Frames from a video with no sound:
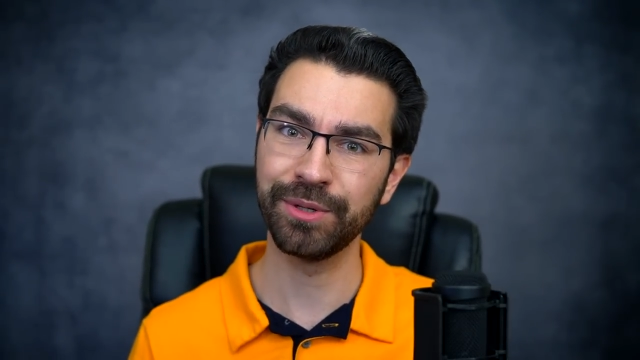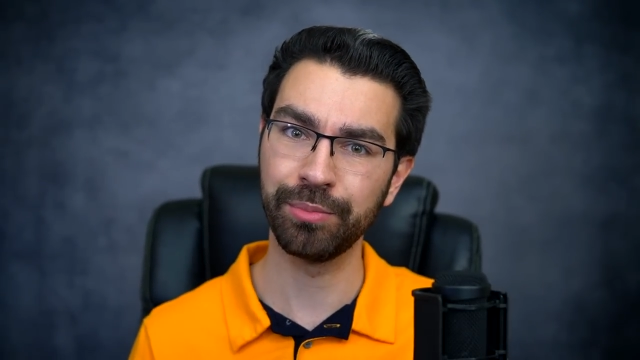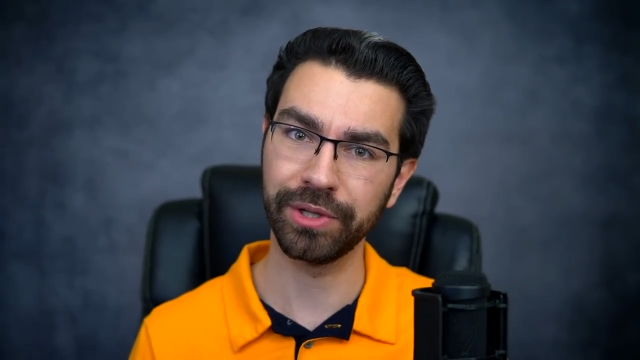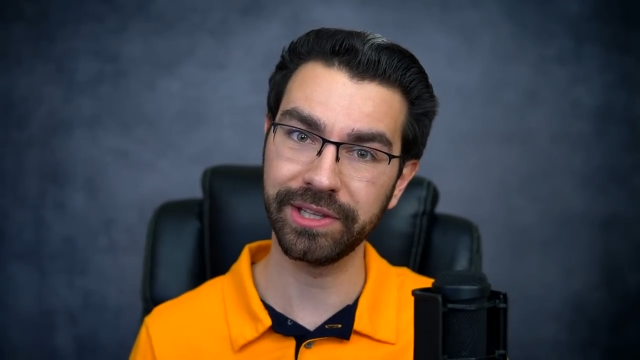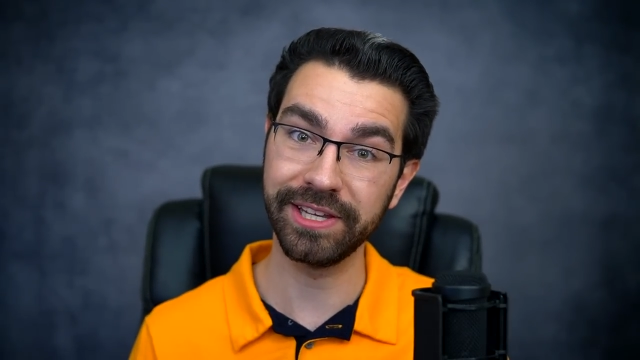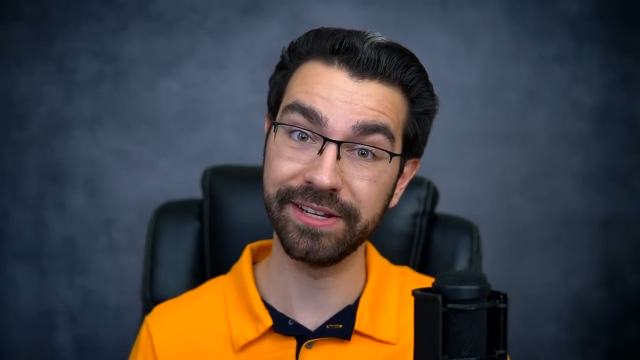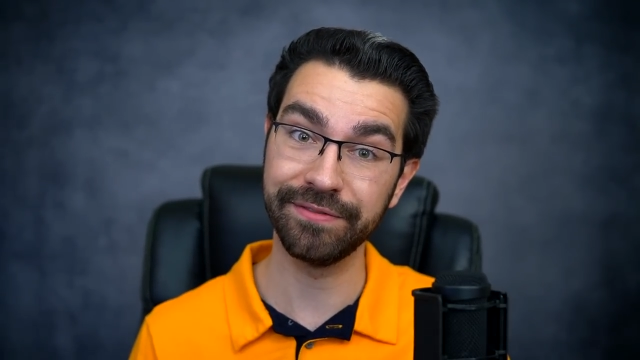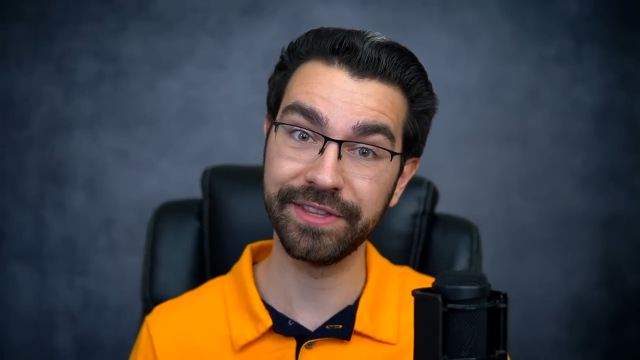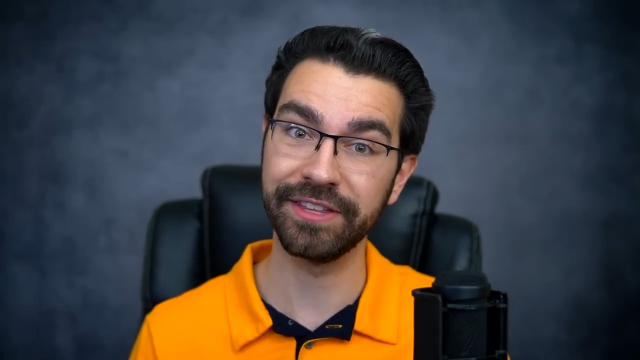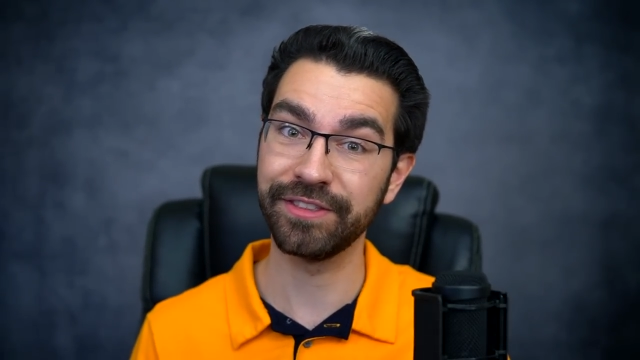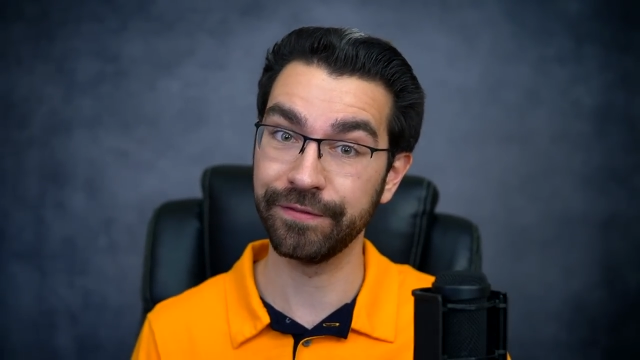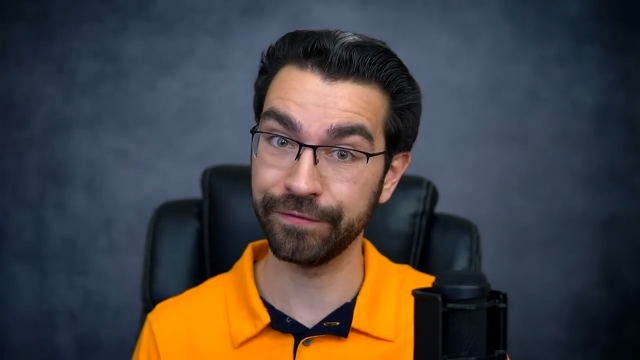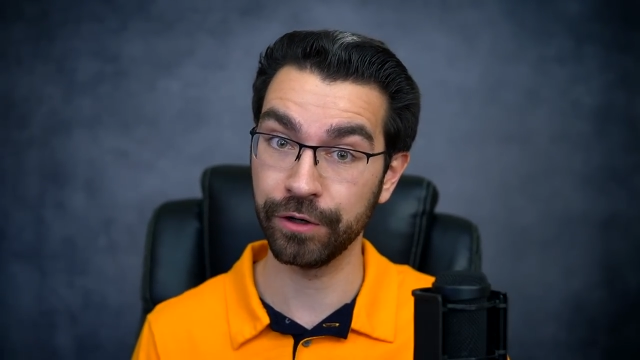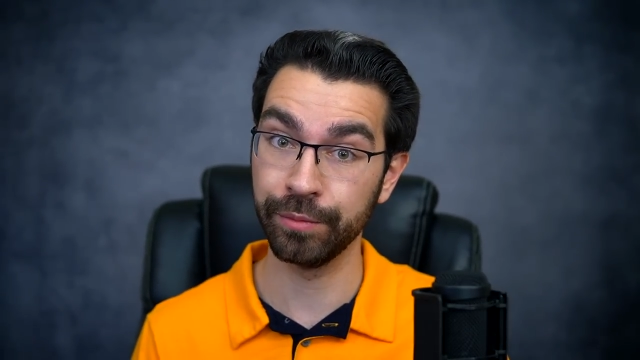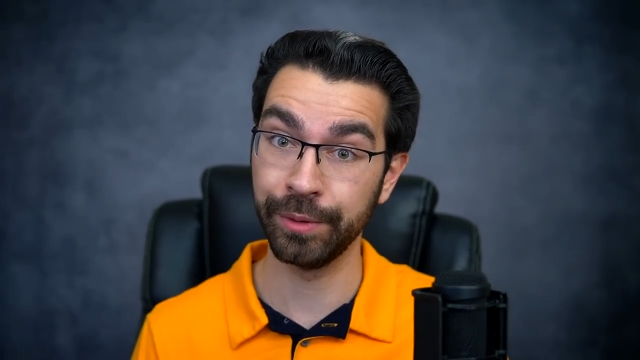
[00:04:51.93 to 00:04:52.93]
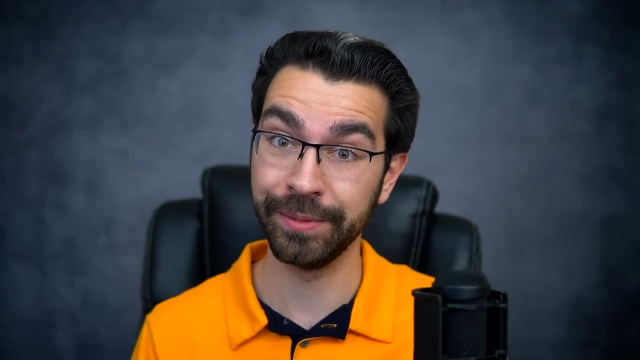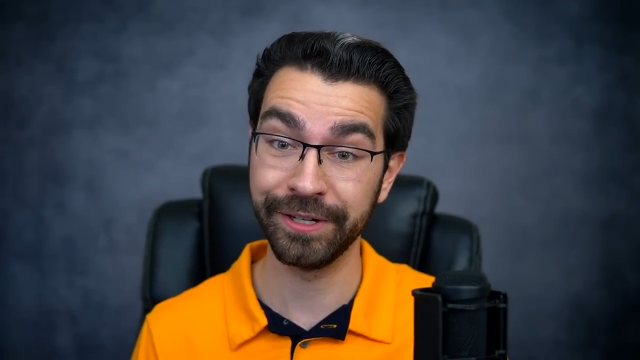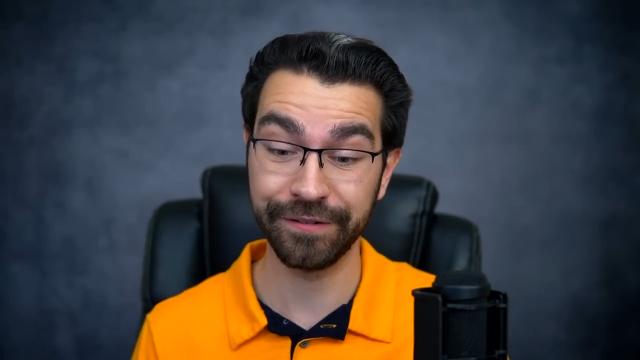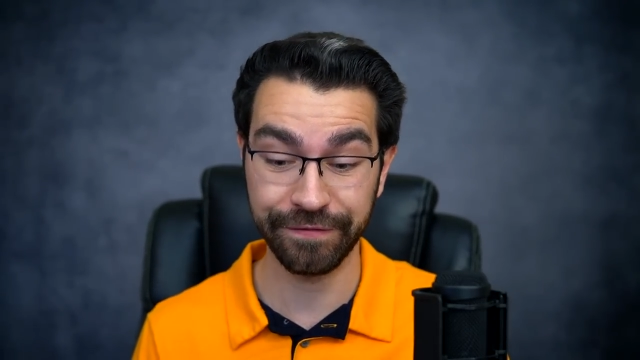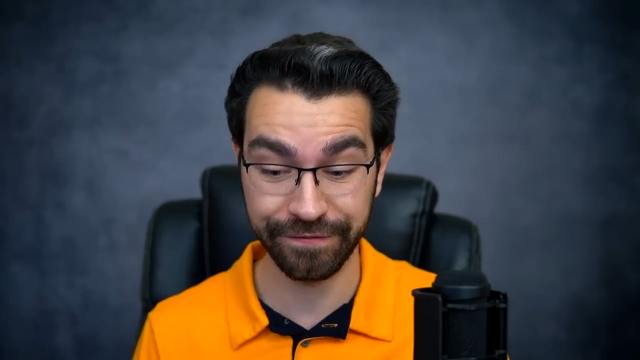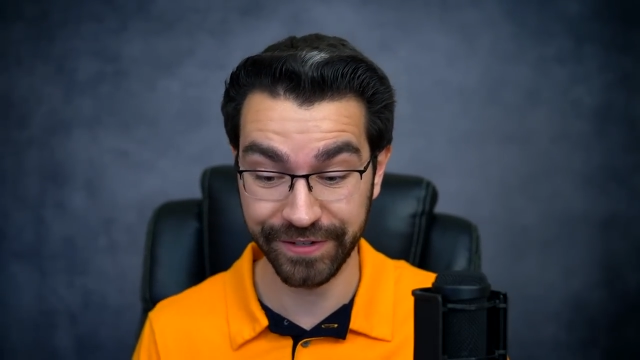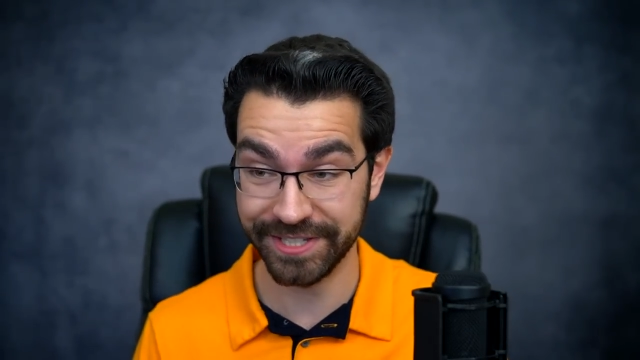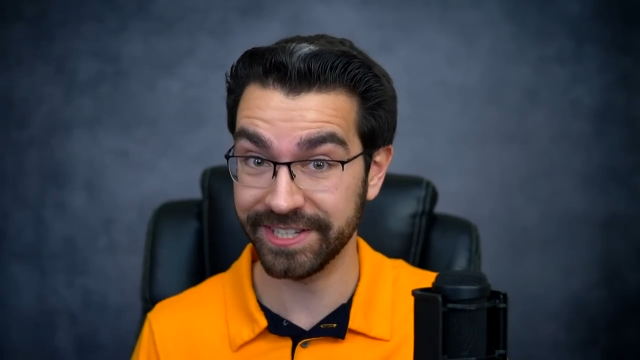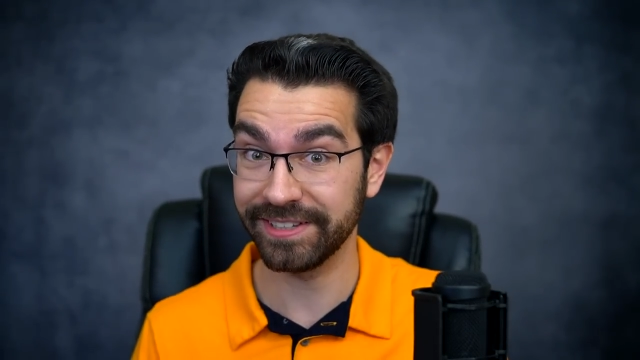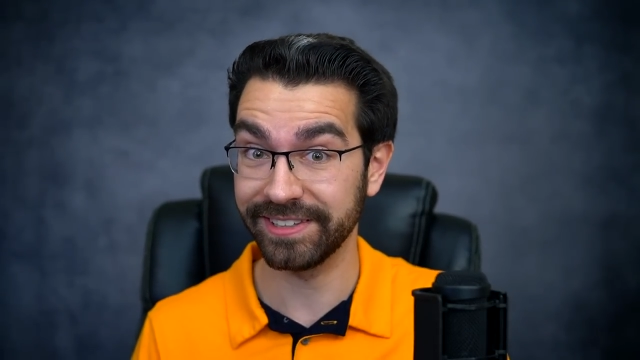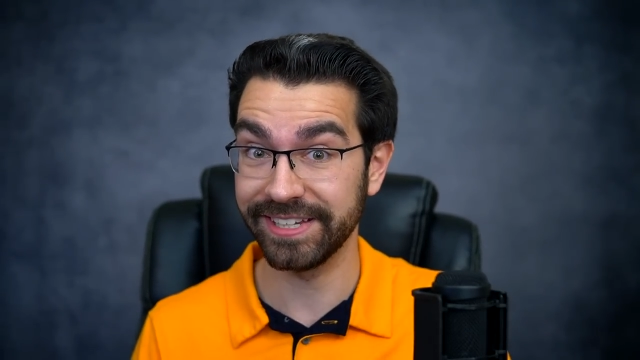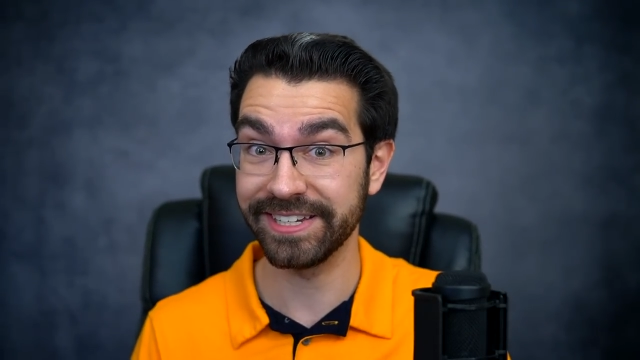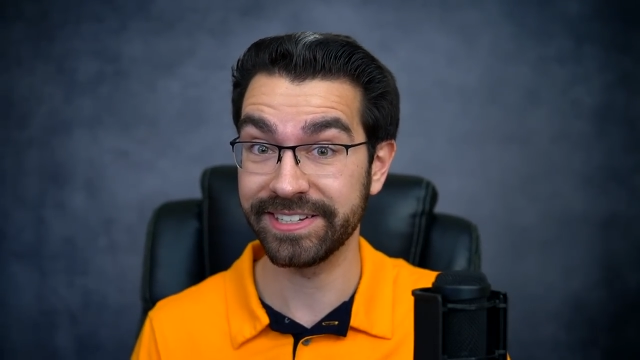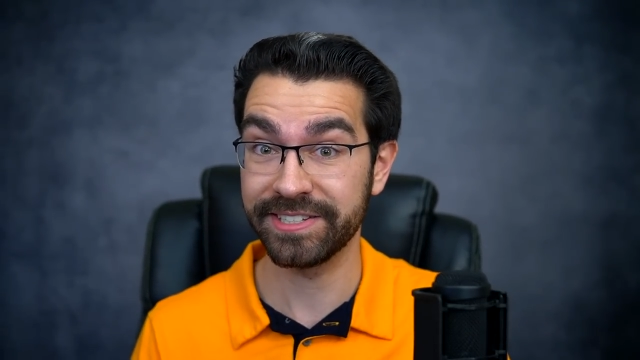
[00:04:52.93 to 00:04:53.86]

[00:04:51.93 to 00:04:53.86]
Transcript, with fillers: to believe that the firmament physically